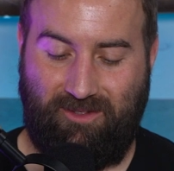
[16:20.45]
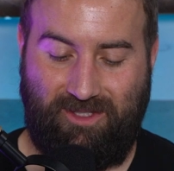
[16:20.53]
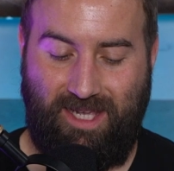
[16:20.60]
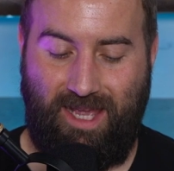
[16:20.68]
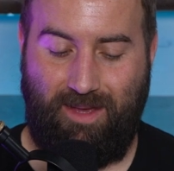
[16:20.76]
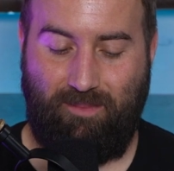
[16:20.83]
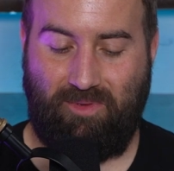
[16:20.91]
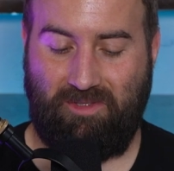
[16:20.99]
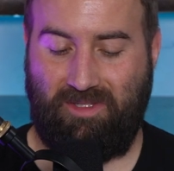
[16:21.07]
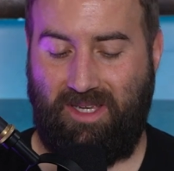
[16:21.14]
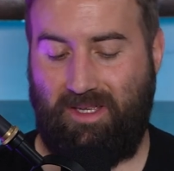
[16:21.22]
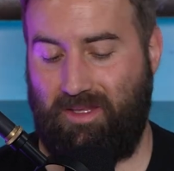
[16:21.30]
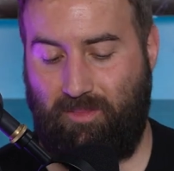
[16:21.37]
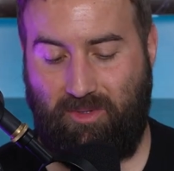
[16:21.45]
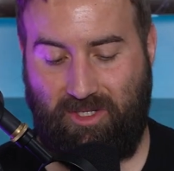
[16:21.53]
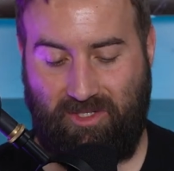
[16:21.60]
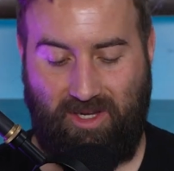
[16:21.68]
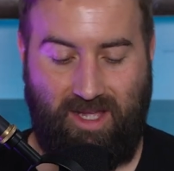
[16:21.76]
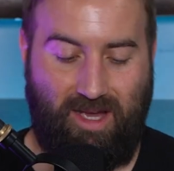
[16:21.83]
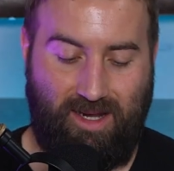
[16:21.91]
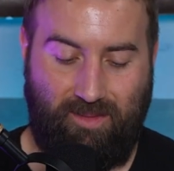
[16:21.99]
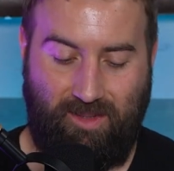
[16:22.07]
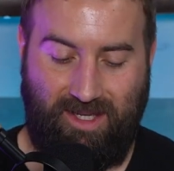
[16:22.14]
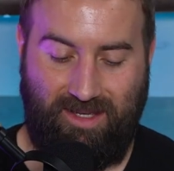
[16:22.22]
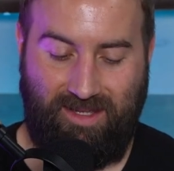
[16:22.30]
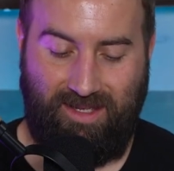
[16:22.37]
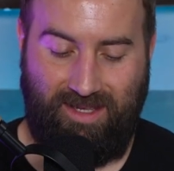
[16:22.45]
10% of the British economy,